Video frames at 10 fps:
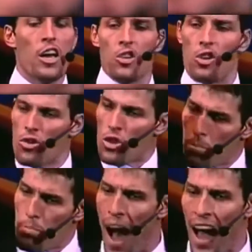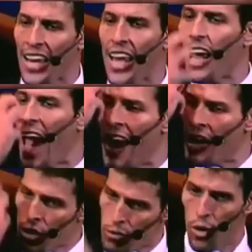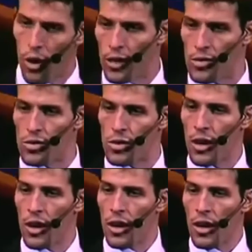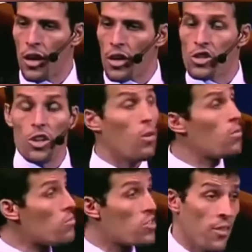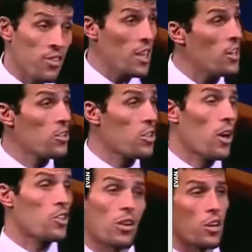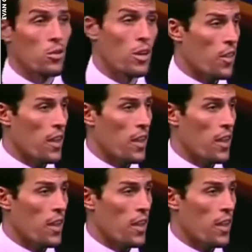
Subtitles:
So you use your body and your voice. So 17 years ago, I started doing